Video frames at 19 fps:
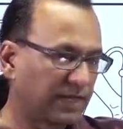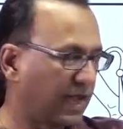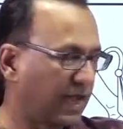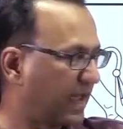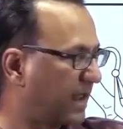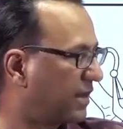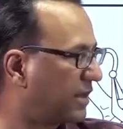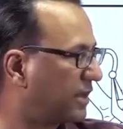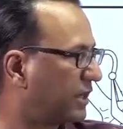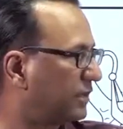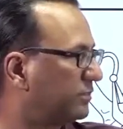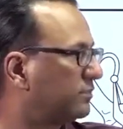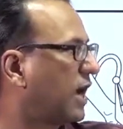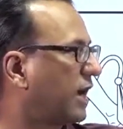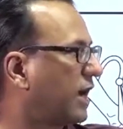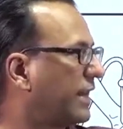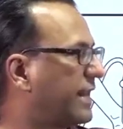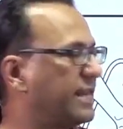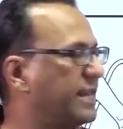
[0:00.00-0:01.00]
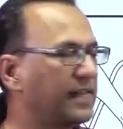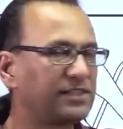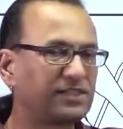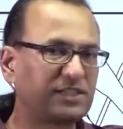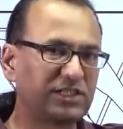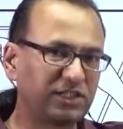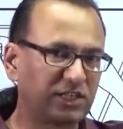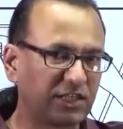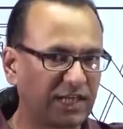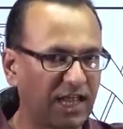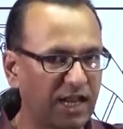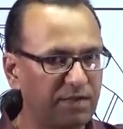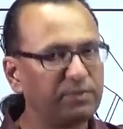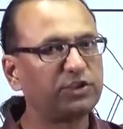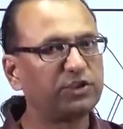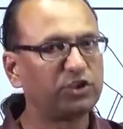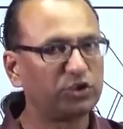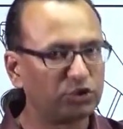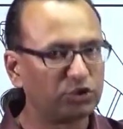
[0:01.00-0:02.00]
and a clean incision can
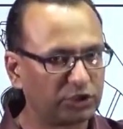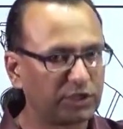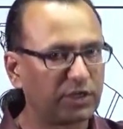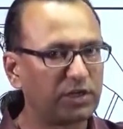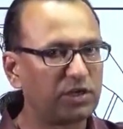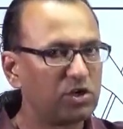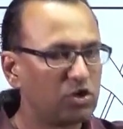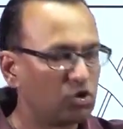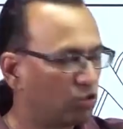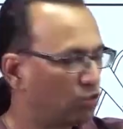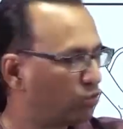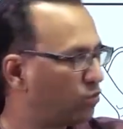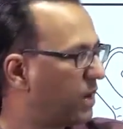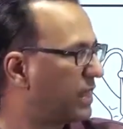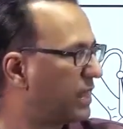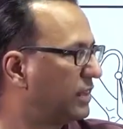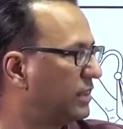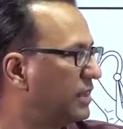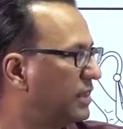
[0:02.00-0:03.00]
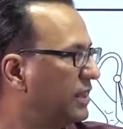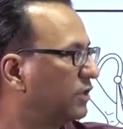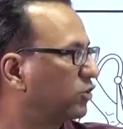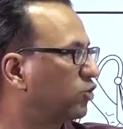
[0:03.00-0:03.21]
be sutured well